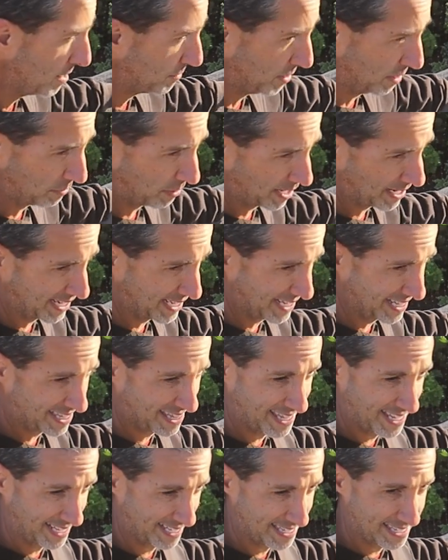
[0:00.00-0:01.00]
We wanted to
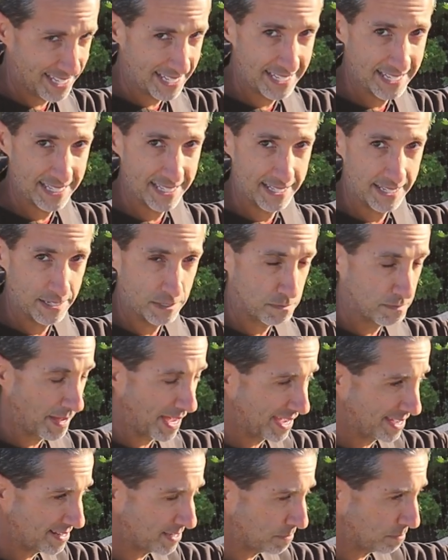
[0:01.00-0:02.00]
get things into these
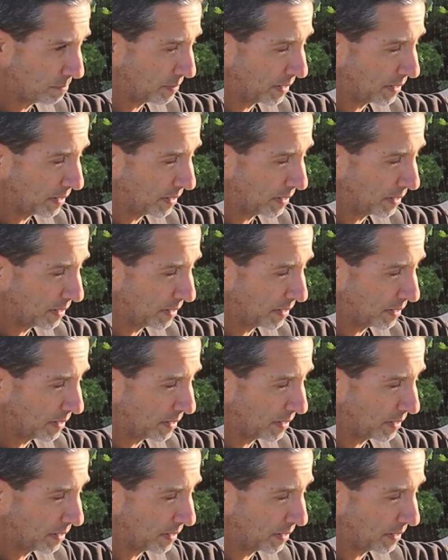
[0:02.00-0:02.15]
beds,